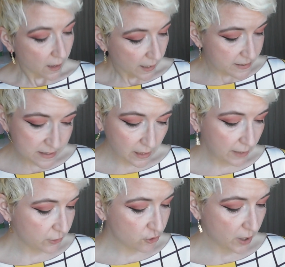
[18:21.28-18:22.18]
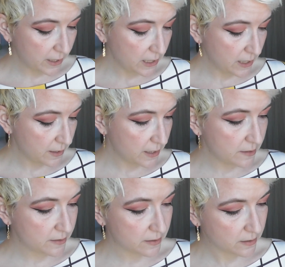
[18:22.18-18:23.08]
I still haven't tried any of
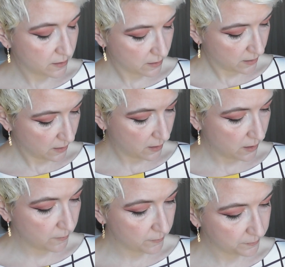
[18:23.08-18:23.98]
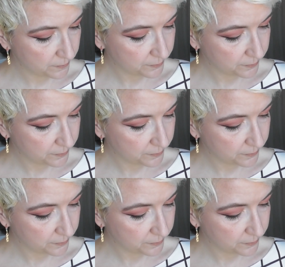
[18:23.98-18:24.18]
these. And